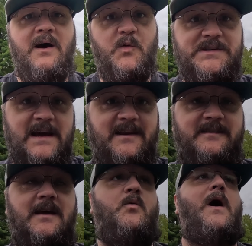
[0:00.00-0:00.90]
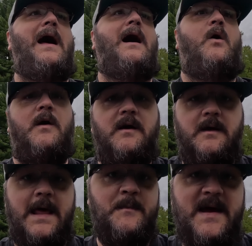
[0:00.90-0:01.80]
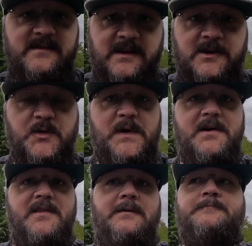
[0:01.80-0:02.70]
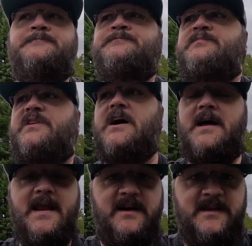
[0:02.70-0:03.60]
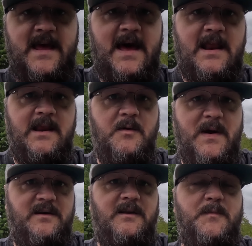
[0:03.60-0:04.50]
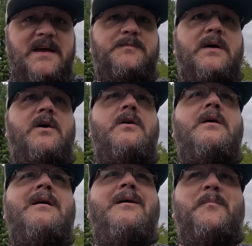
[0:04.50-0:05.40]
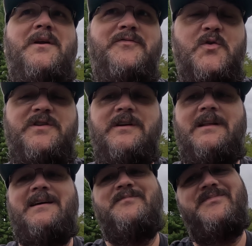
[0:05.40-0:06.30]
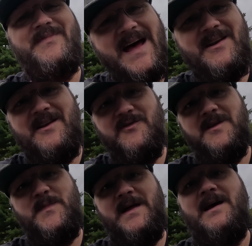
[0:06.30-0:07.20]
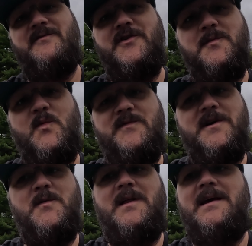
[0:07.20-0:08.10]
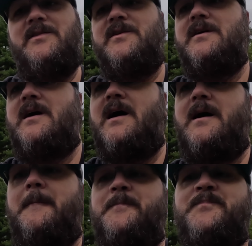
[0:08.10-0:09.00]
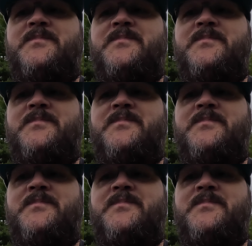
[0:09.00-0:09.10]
I wish I could say, wow, what a, an amazing career that Cotton actually had in the Major League Baseball. But unfortunately, that didn't really pan out for him very well either. Um,